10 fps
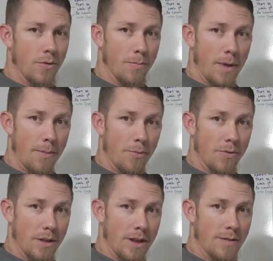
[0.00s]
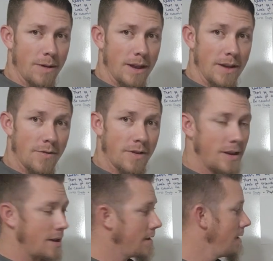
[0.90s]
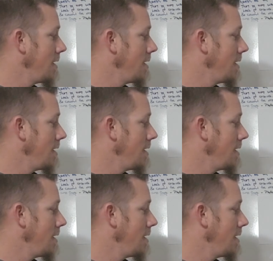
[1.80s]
the people, the leads being interested,